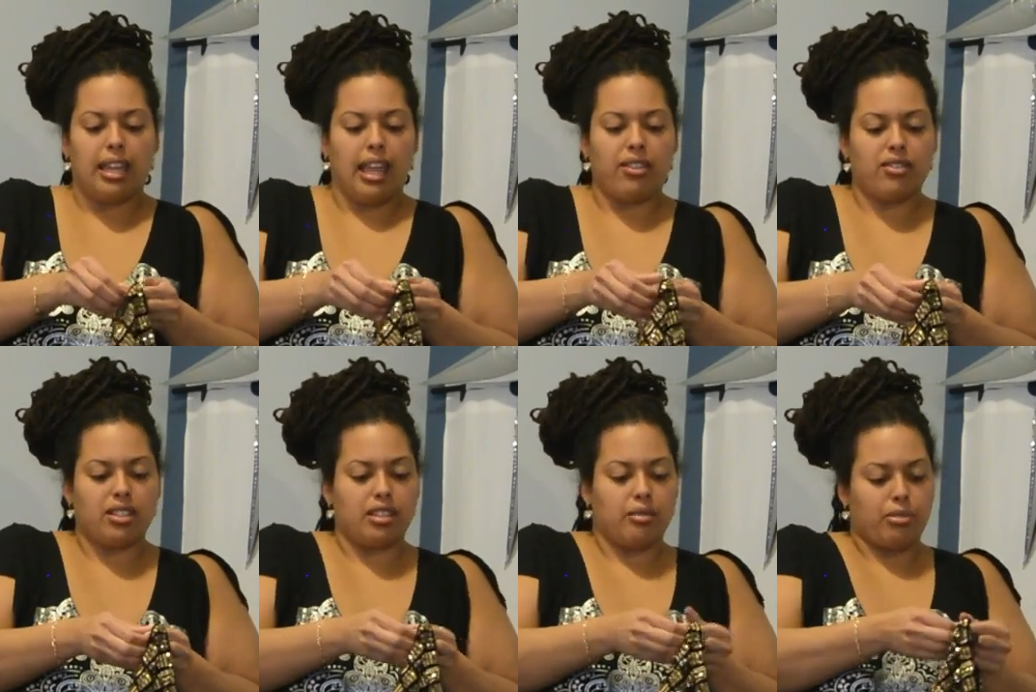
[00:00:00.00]
And there's
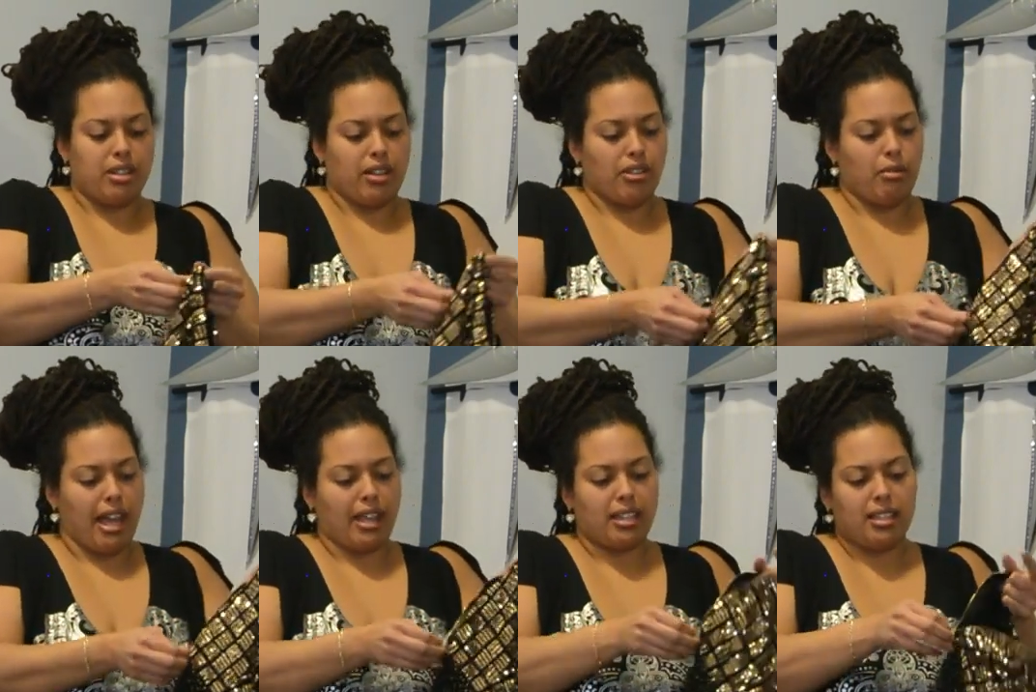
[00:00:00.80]
a zipper down the
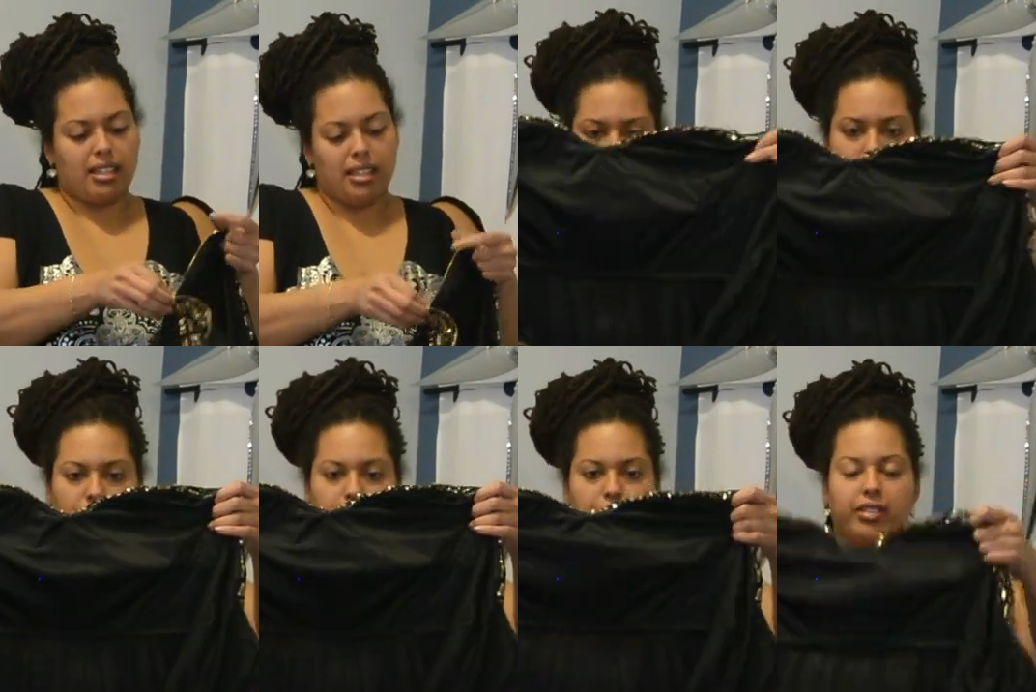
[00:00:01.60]
back.
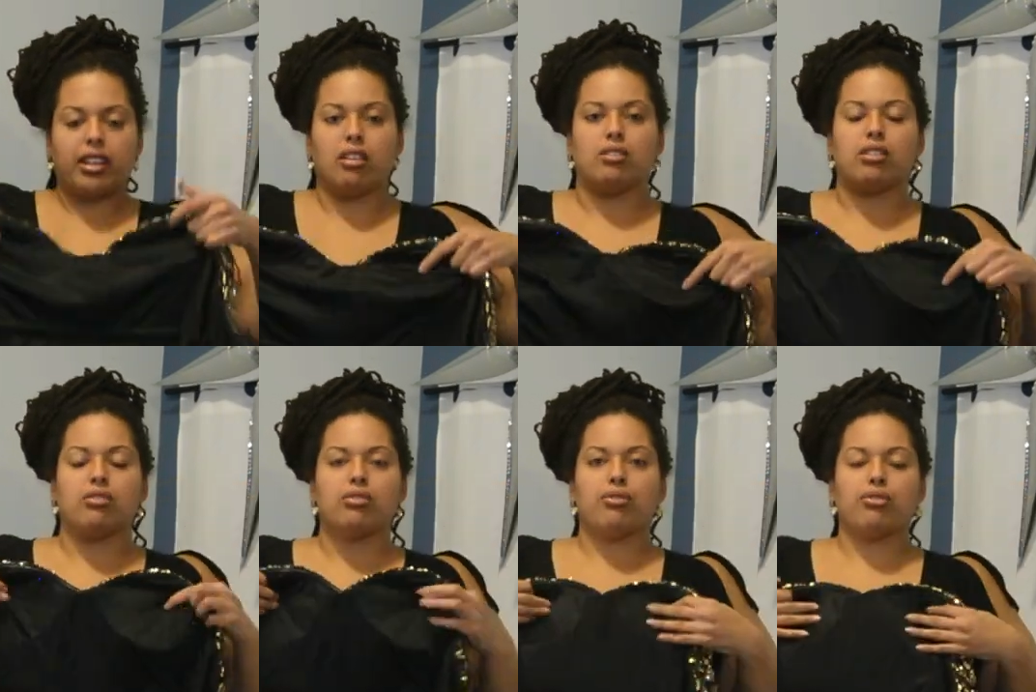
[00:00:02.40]
Now you
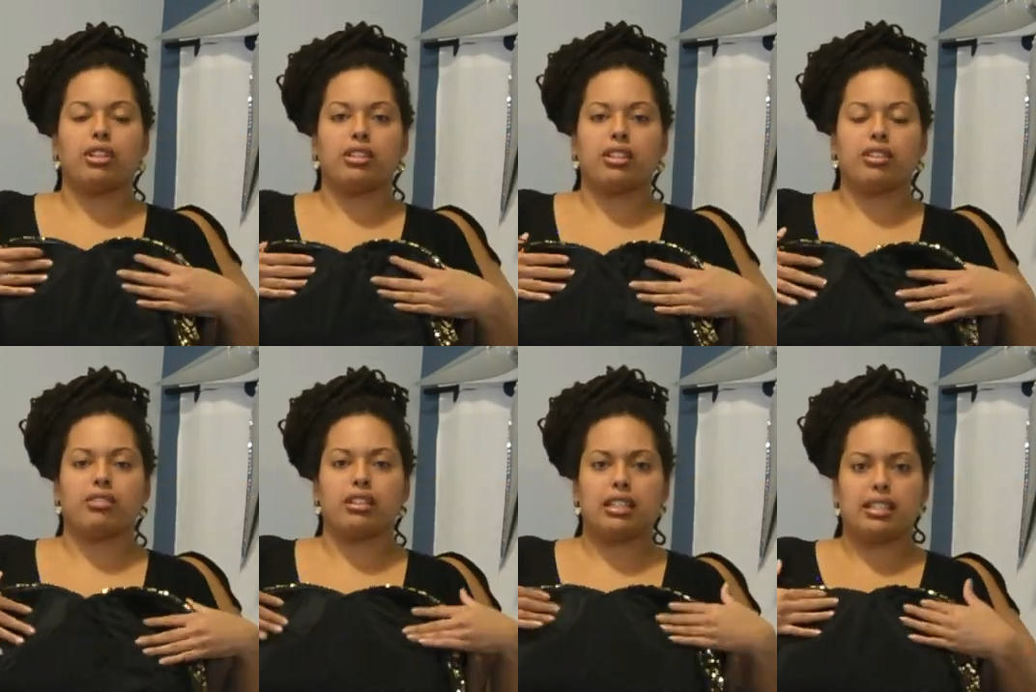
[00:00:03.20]
do feel that
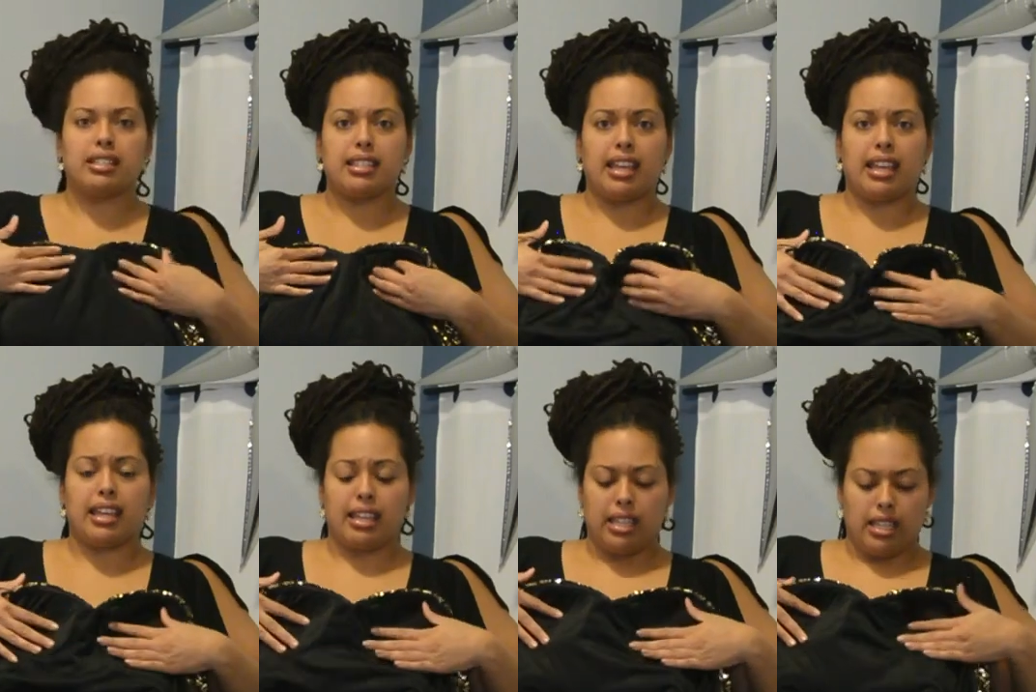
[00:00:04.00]
there is
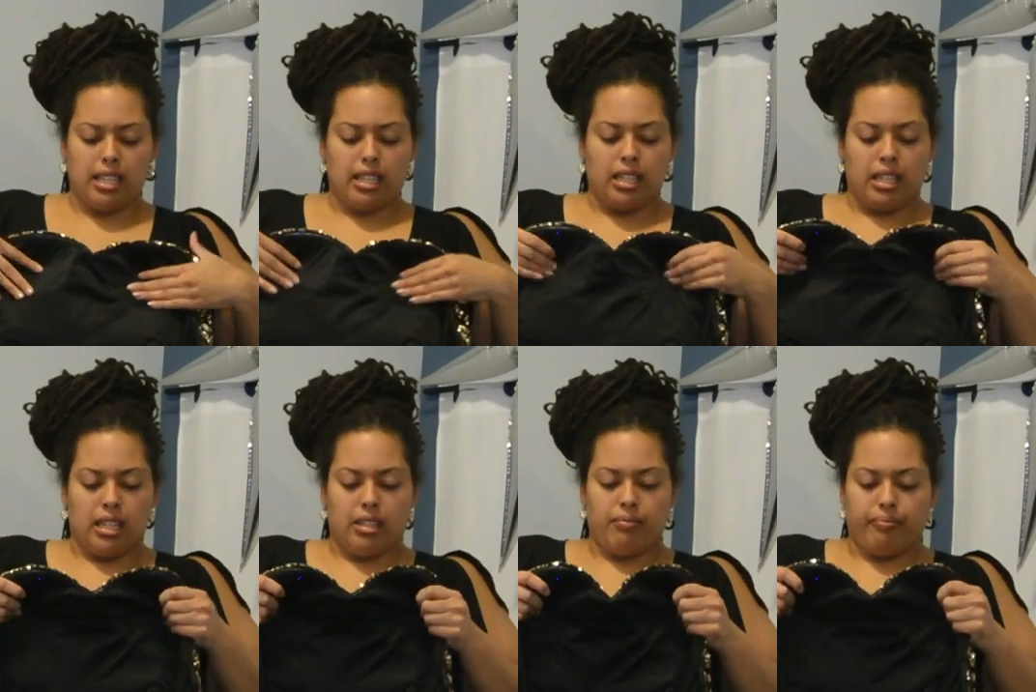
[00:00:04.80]
a
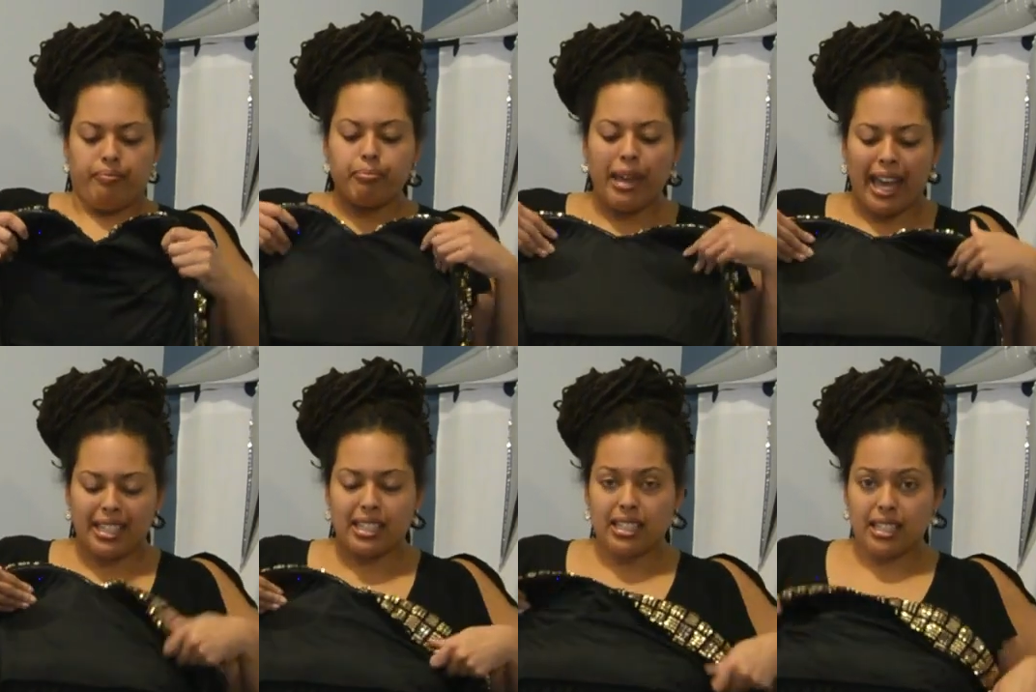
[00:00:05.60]

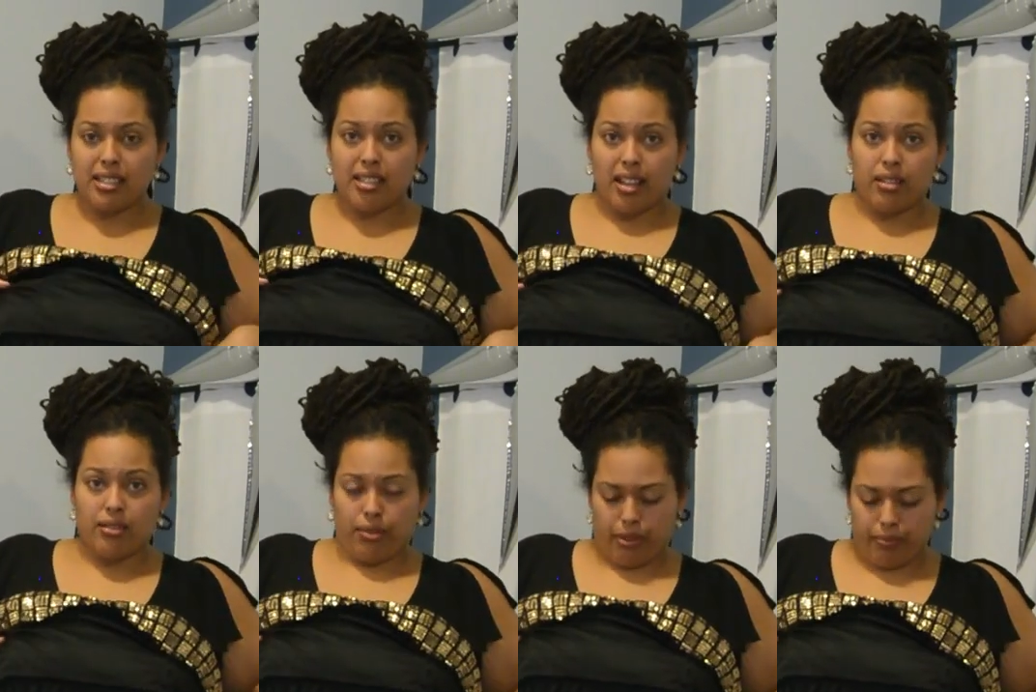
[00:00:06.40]
padding inside of